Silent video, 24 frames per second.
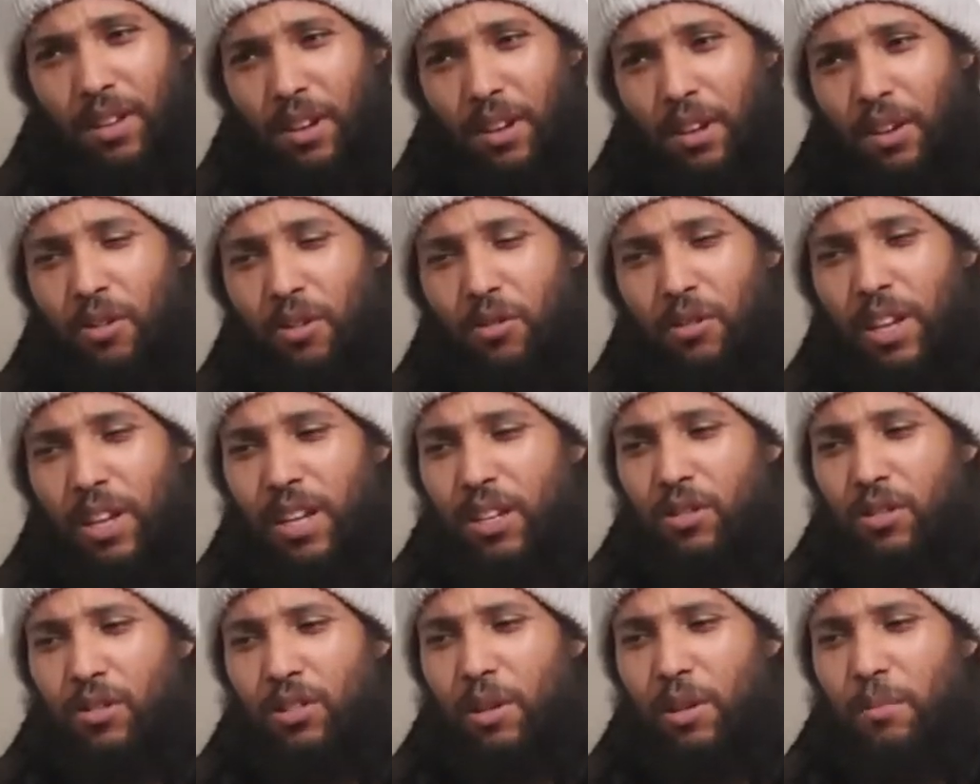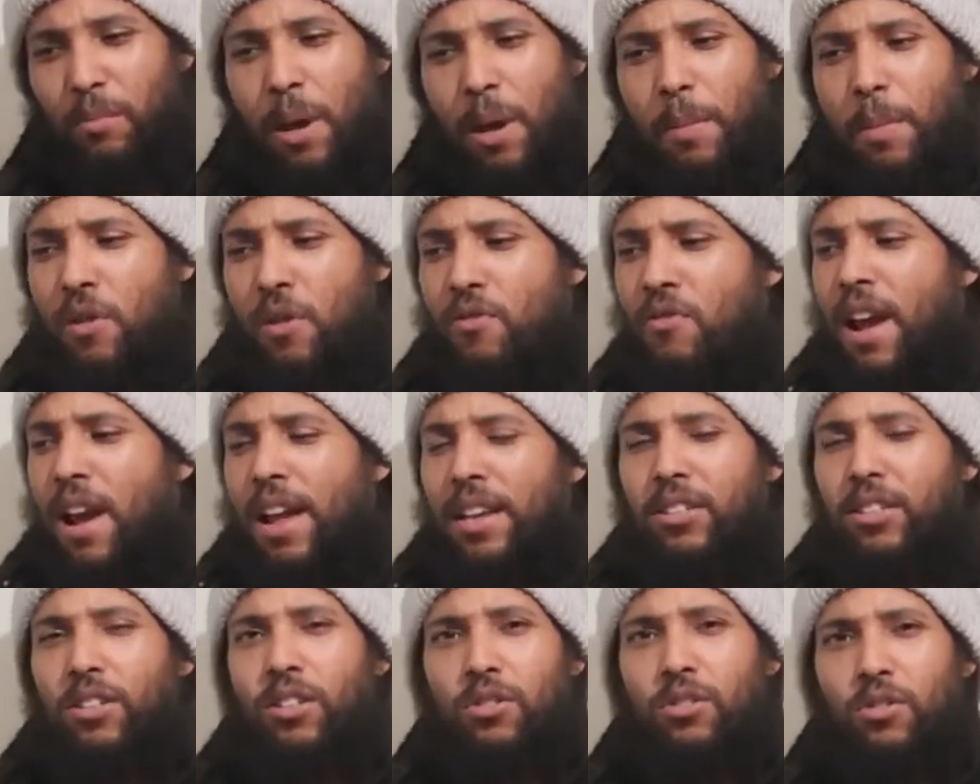They used to
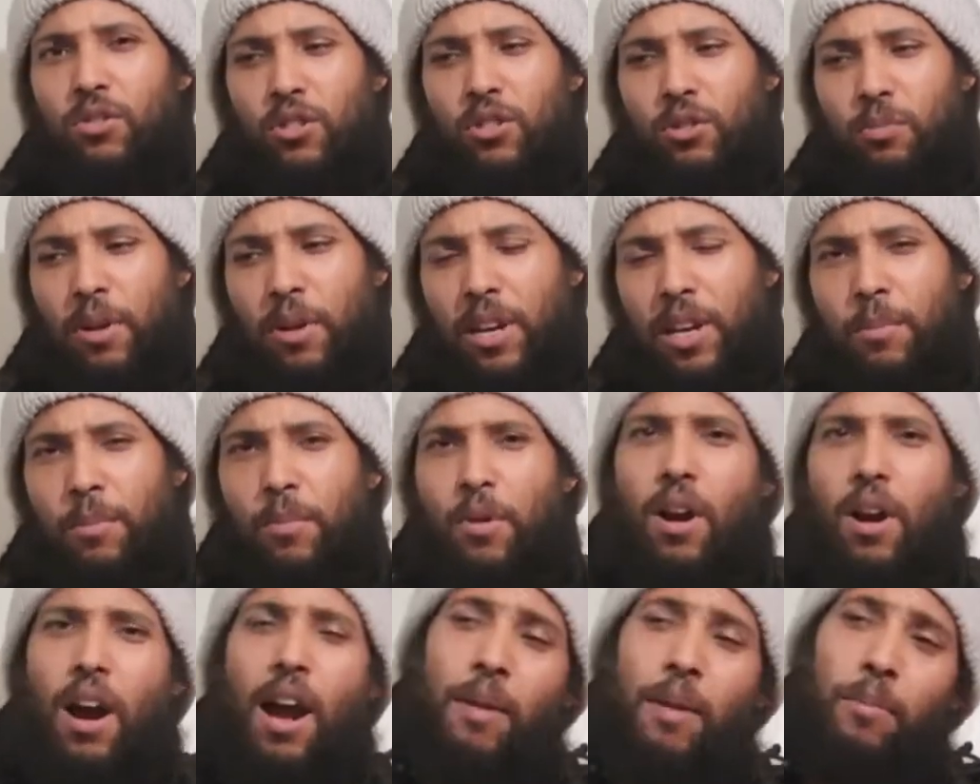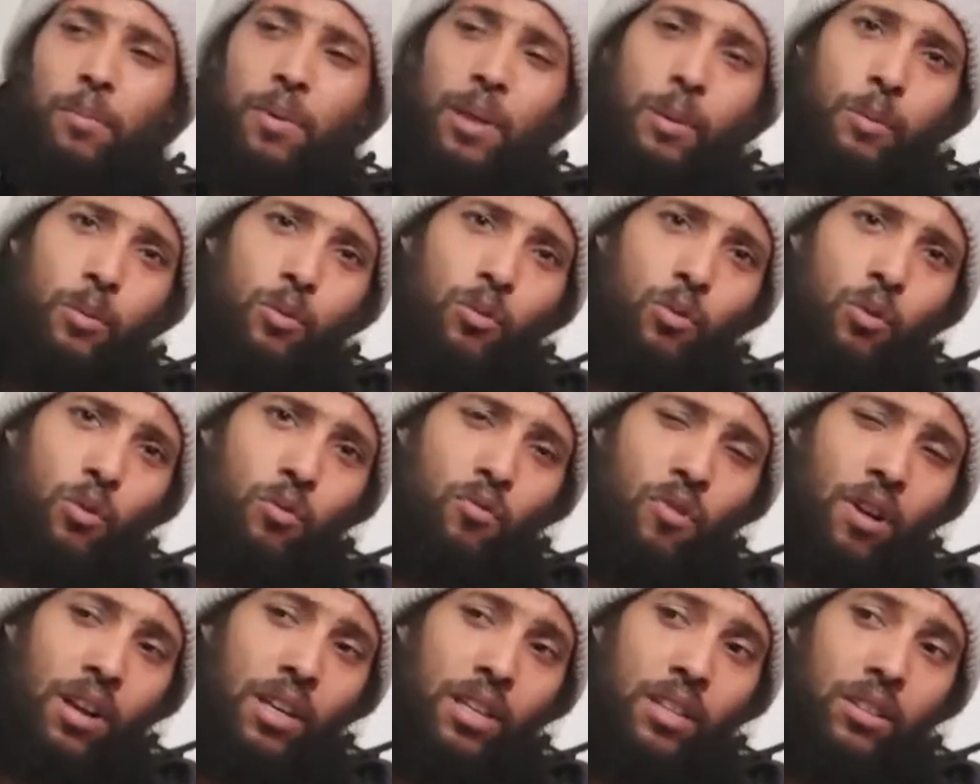memorize the newspaper, and people would
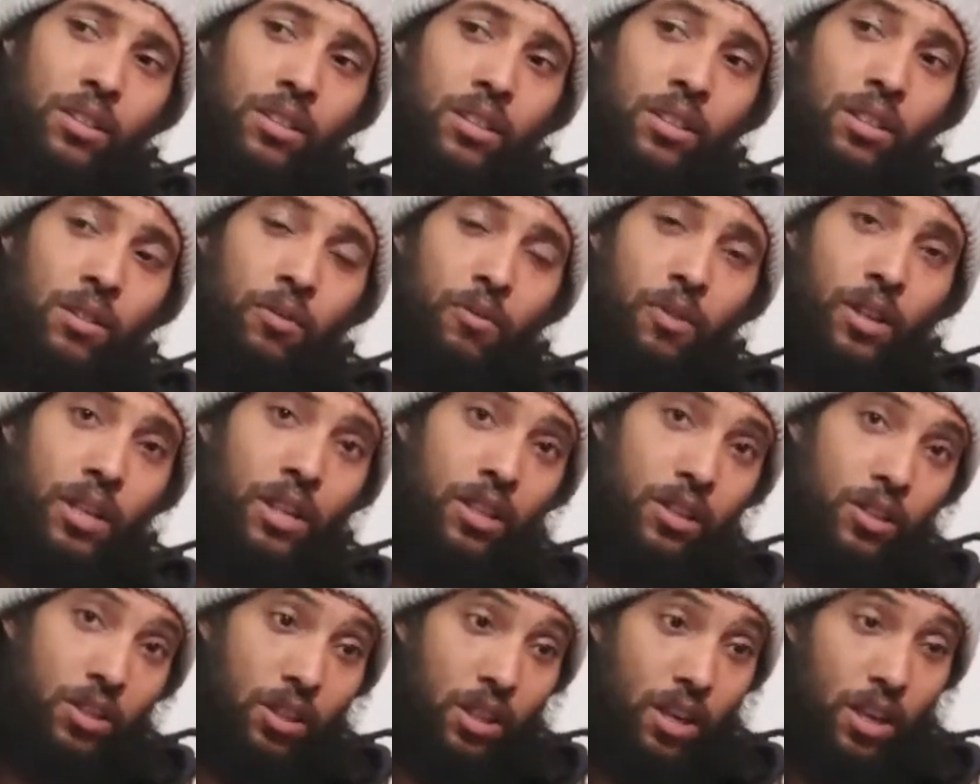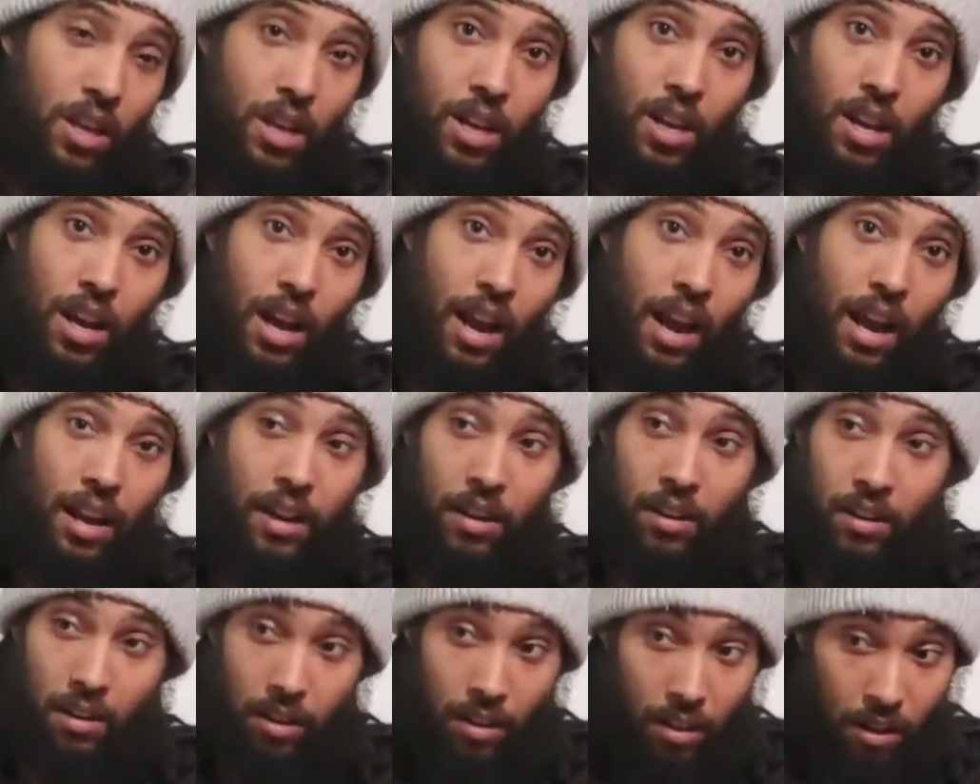run into the village
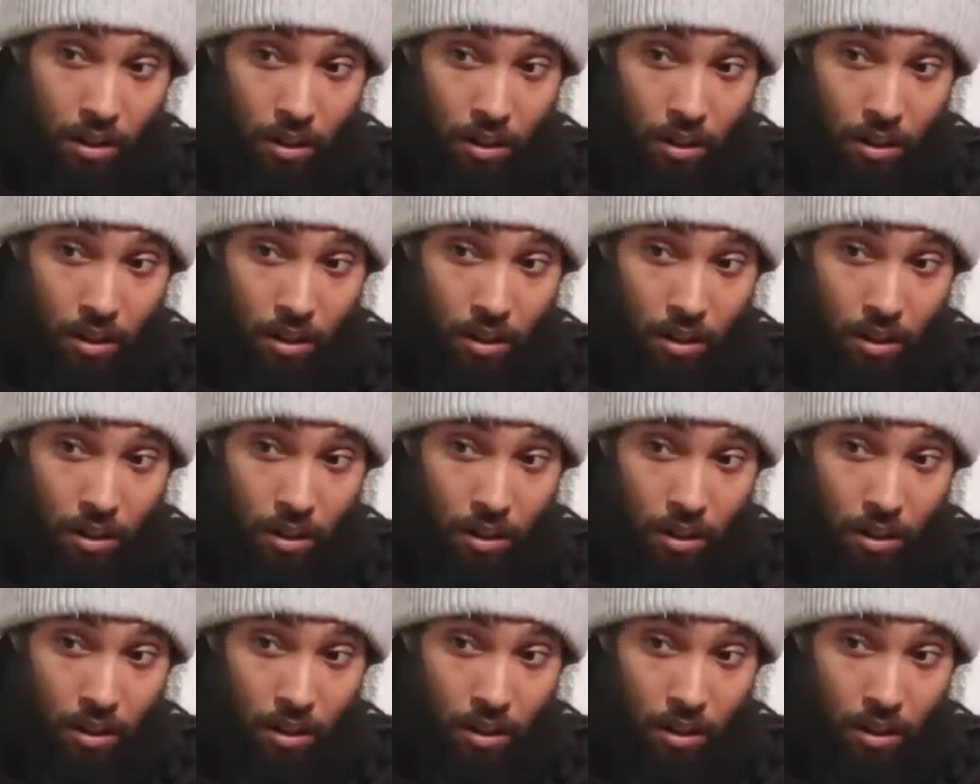and